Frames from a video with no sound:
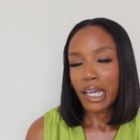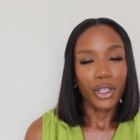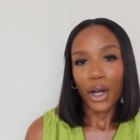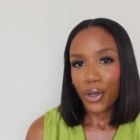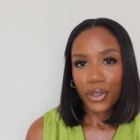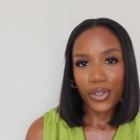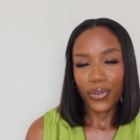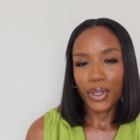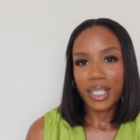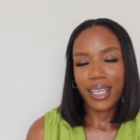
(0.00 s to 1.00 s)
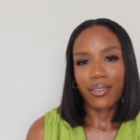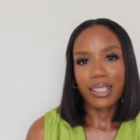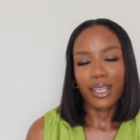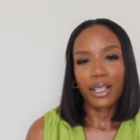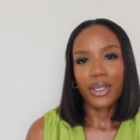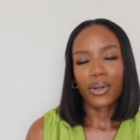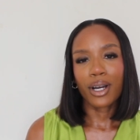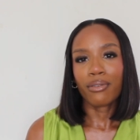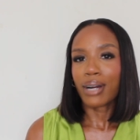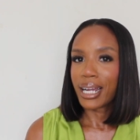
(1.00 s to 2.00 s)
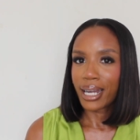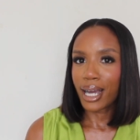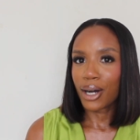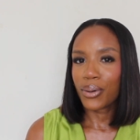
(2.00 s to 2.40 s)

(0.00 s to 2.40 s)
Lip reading: Y'all know the Sephora Savings sale is going on right now.